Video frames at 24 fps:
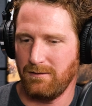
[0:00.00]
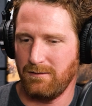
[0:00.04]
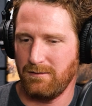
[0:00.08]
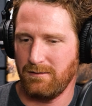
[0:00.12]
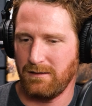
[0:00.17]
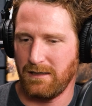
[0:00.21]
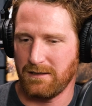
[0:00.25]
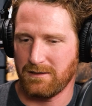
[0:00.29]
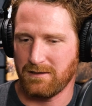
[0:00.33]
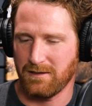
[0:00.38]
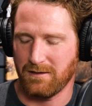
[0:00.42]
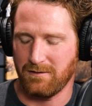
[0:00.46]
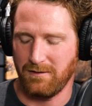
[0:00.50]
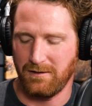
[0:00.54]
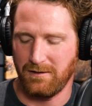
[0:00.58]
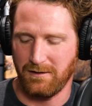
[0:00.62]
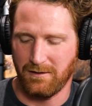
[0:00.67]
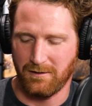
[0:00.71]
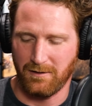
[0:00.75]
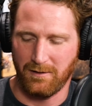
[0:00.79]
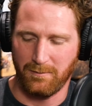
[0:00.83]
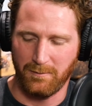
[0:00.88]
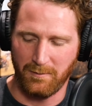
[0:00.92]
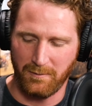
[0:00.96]
that's to clean
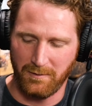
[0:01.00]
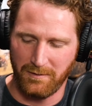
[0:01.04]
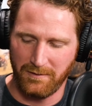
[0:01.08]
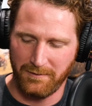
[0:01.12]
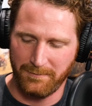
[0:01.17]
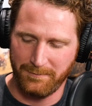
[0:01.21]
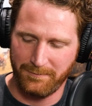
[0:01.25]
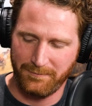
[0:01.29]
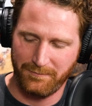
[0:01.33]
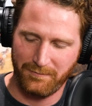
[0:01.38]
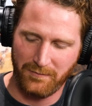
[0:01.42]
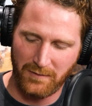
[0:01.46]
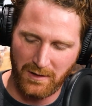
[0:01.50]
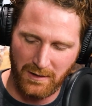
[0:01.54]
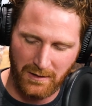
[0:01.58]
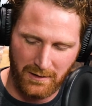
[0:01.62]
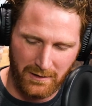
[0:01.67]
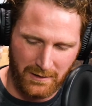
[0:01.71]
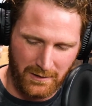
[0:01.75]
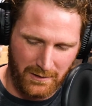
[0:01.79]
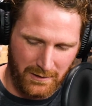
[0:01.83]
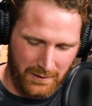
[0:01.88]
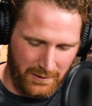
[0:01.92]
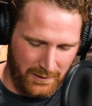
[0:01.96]
your helmet with.
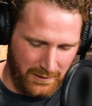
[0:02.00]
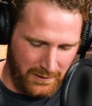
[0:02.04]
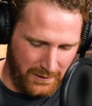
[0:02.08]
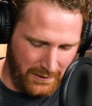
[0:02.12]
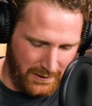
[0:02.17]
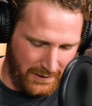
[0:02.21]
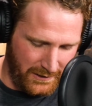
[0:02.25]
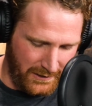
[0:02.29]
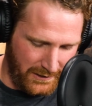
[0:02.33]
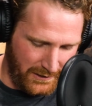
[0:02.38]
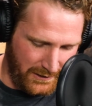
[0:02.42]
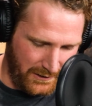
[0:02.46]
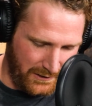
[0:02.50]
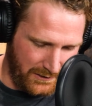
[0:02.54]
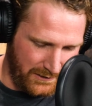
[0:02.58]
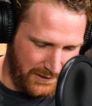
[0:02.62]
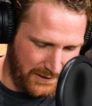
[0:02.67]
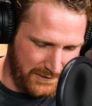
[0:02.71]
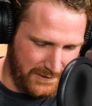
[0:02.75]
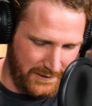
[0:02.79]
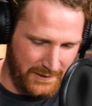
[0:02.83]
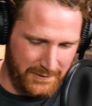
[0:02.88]
And that's it.